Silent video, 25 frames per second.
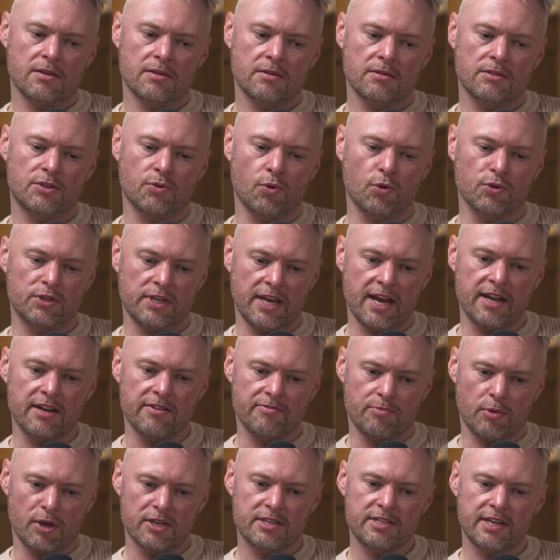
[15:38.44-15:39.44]
towards the end
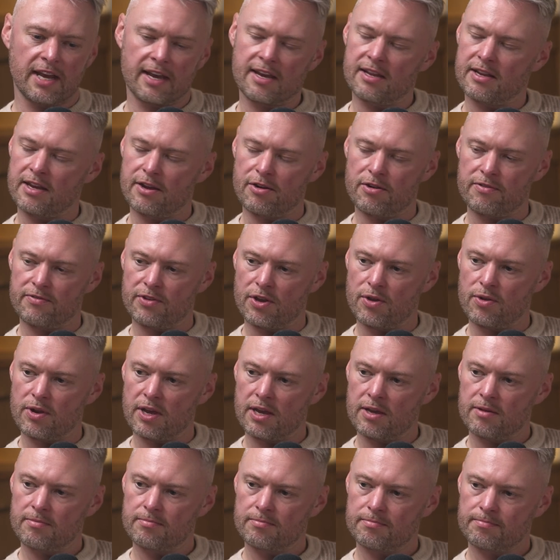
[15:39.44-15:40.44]
of my second year of
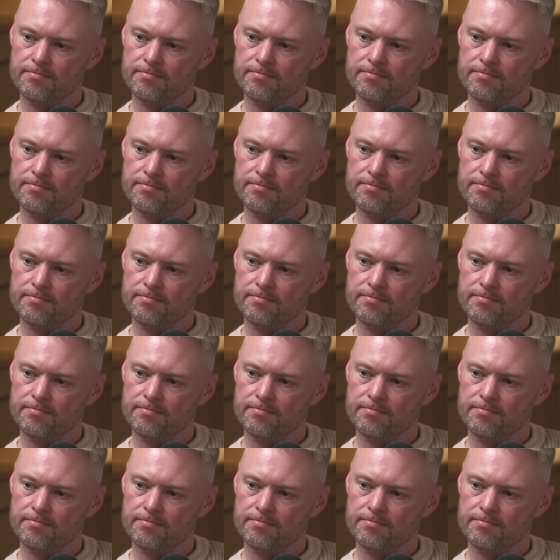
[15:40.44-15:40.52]
uni,